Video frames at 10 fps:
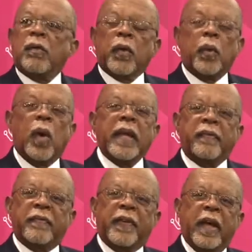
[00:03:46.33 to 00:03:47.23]
for a white
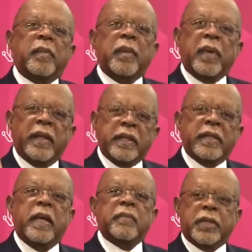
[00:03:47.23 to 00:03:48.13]
family by the
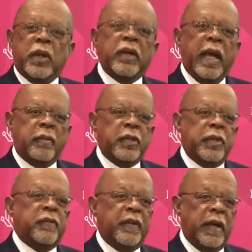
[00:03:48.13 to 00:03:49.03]
same surname as
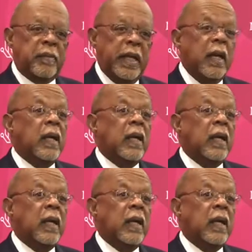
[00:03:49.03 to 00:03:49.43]
your family.